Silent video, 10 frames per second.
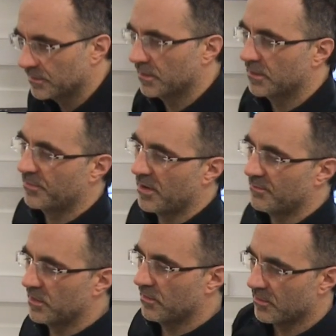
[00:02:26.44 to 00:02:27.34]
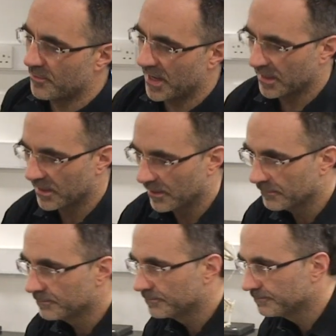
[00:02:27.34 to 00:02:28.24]
you got a problem in the lower back here?
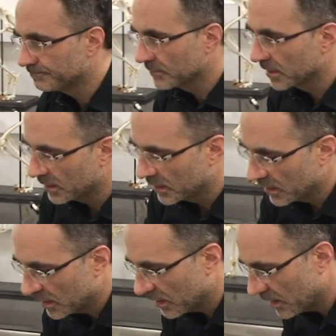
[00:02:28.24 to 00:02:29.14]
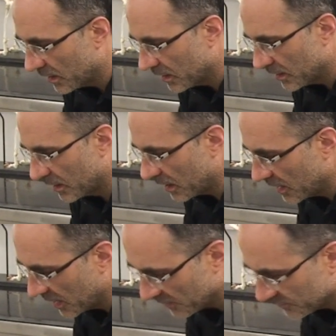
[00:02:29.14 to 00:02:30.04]
Yeah. I have